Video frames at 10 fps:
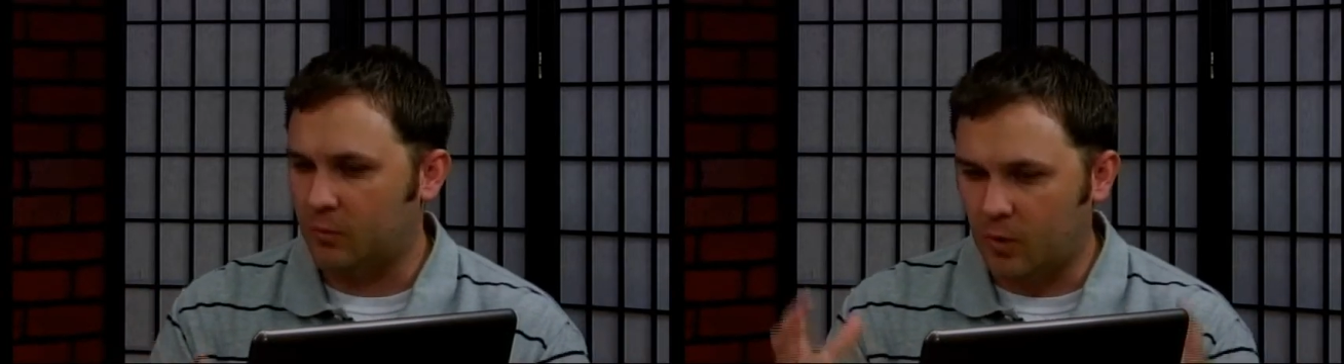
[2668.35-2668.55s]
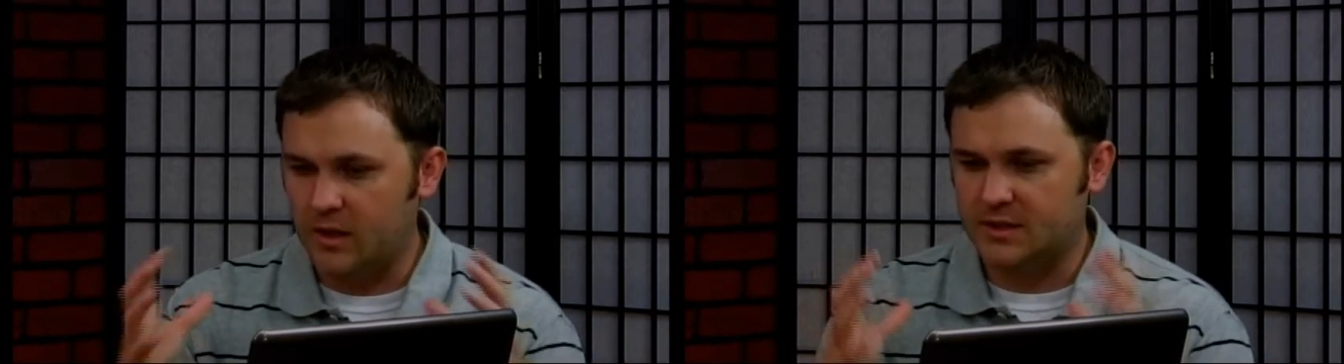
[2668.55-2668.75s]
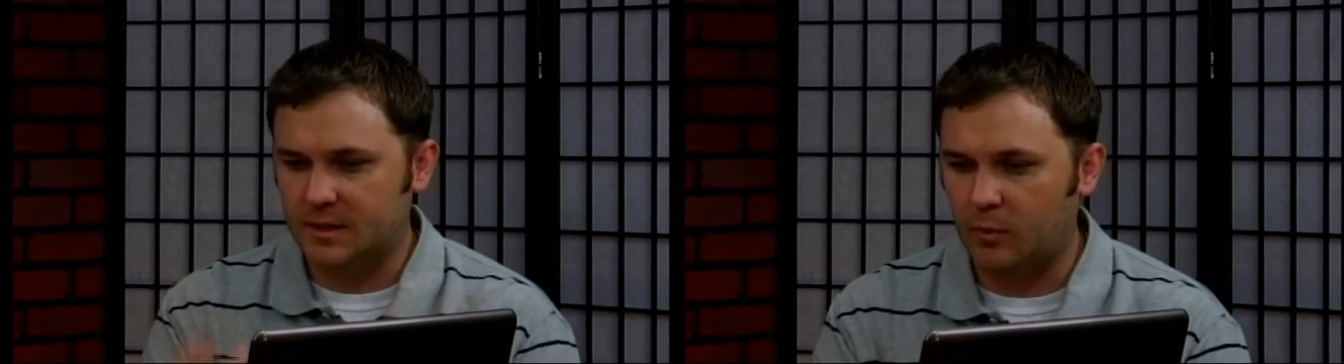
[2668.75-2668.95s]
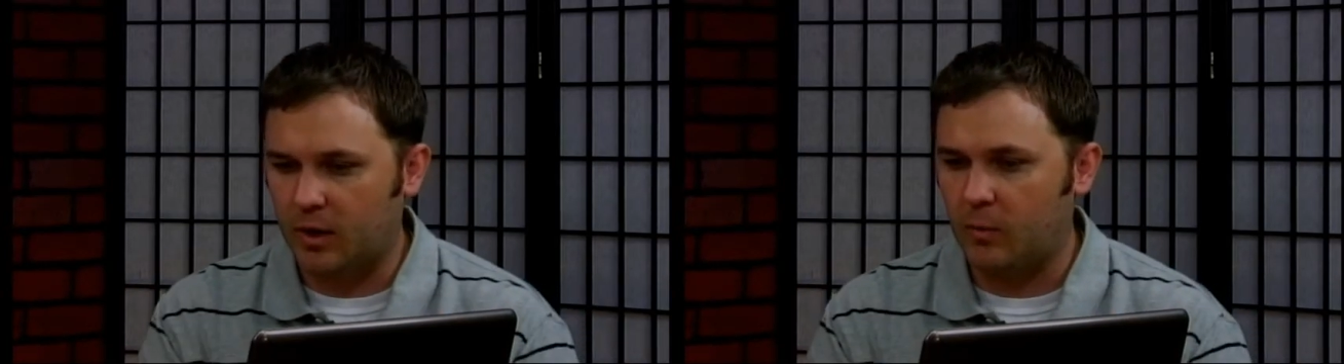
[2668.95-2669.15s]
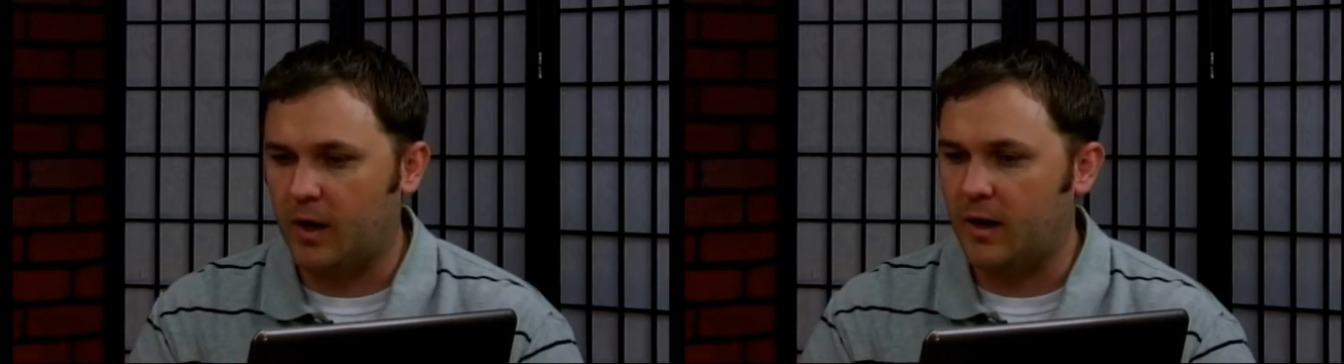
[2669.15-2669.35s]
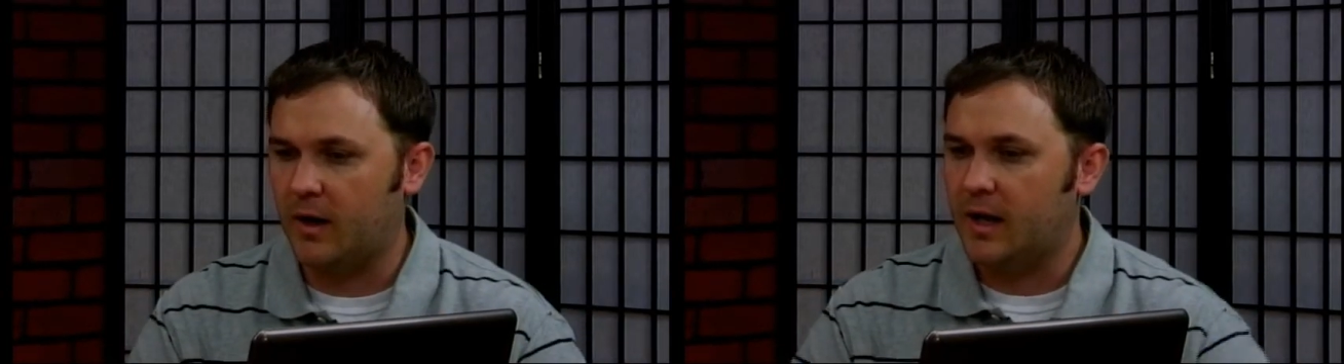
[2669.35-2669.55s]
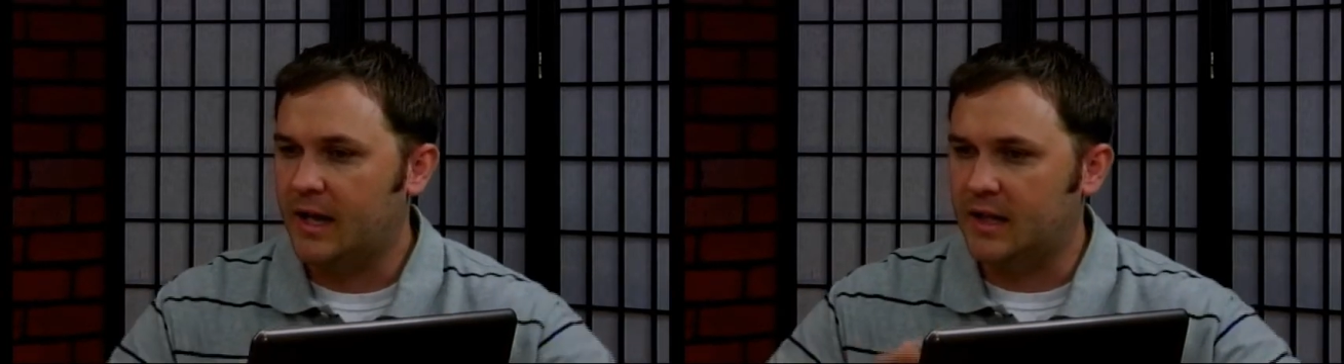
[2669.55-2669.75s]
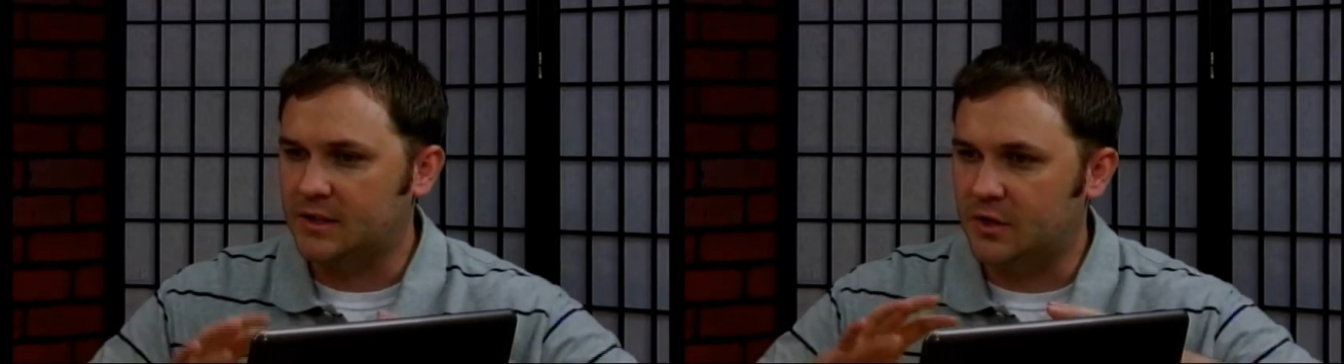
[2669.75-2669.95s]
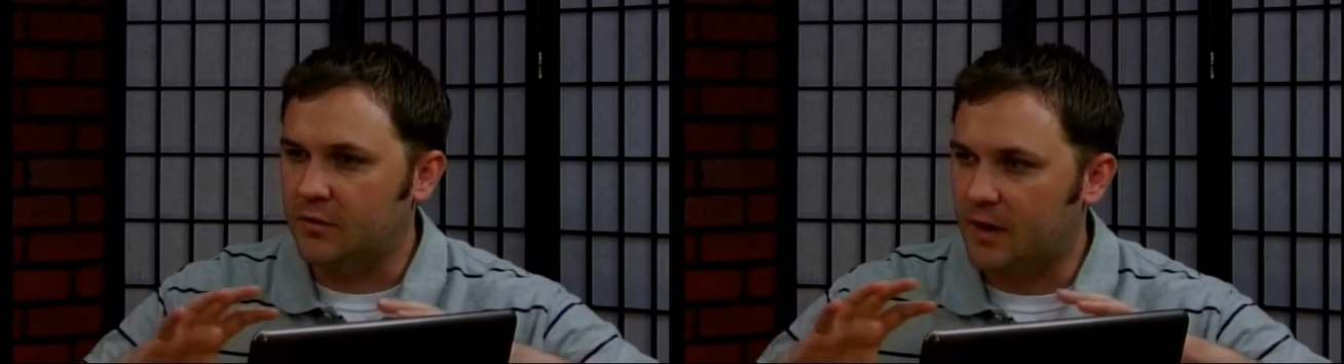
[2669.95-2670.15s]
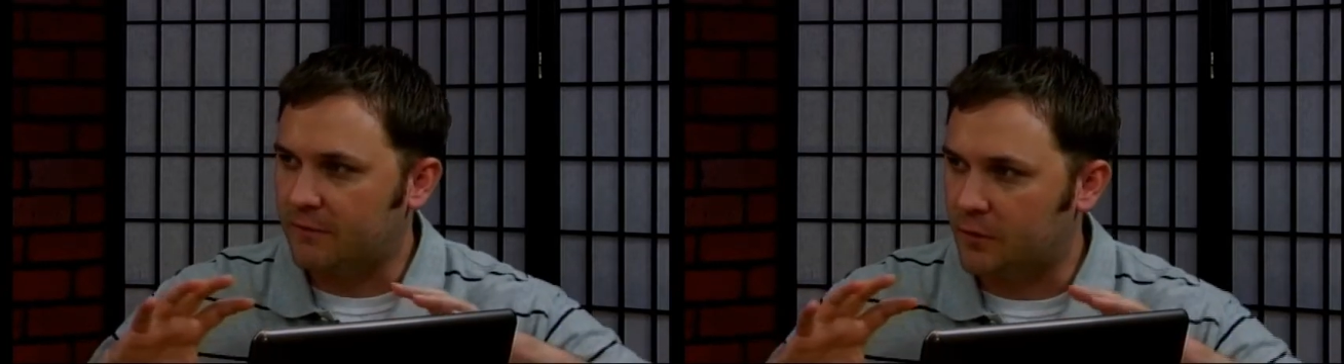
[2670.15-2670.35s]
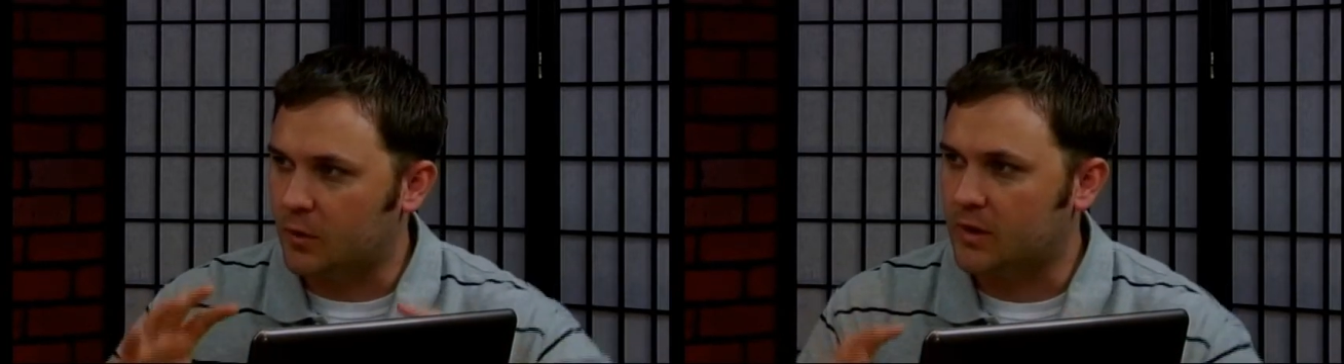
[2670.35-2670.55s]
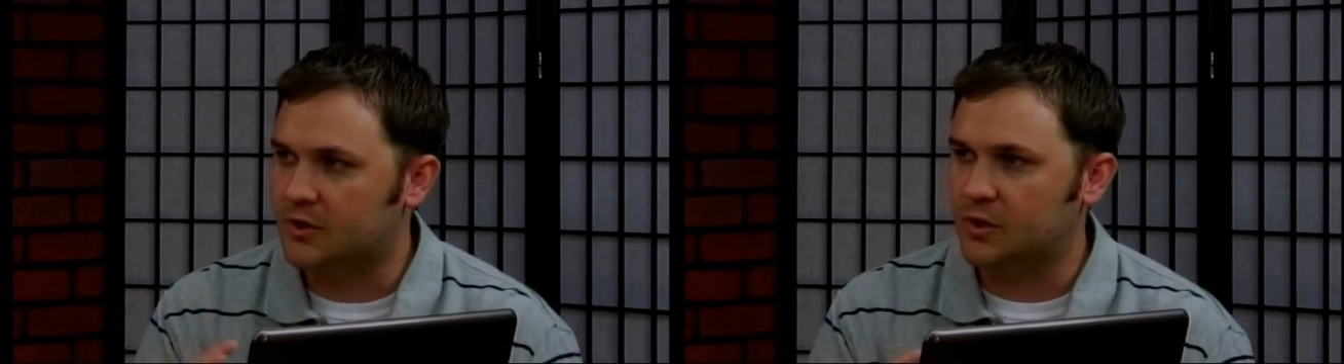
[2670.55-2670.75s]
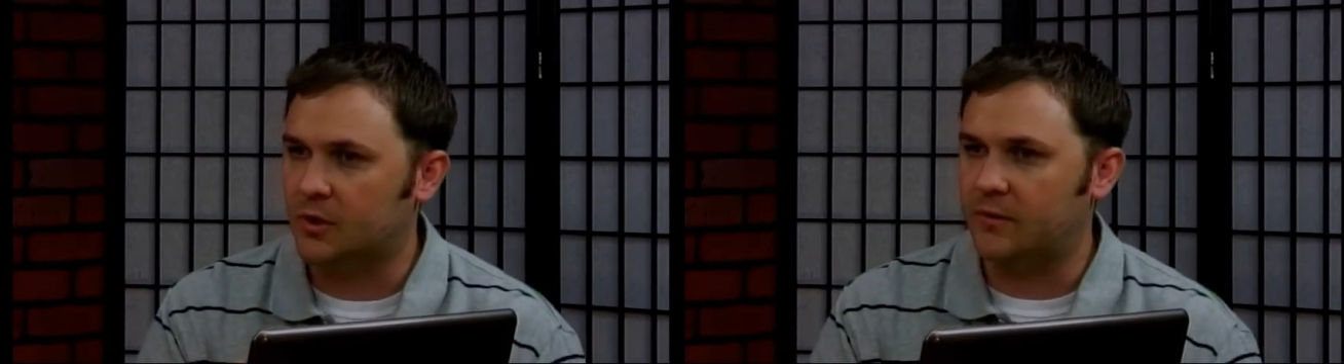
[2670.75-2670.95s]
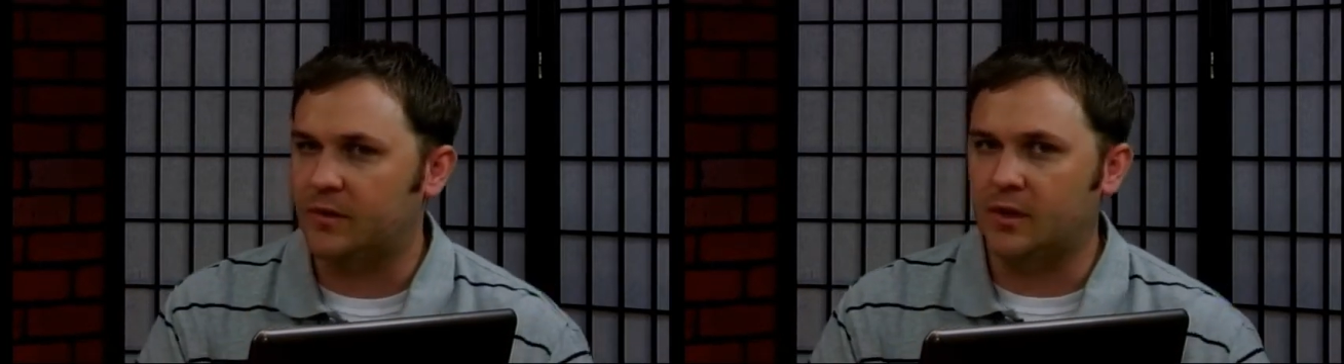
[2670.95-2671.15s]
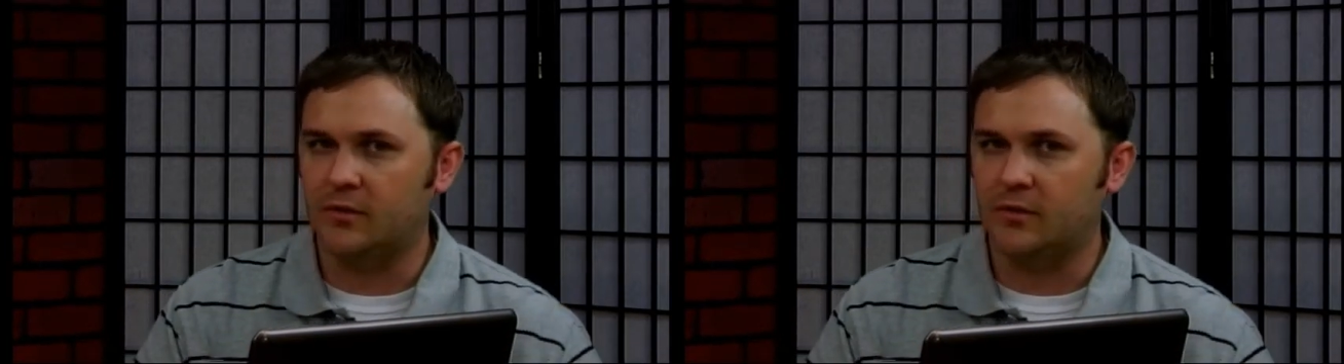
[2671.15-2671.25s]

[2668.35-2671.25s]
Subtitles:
You want somewhere where you've got full control of it.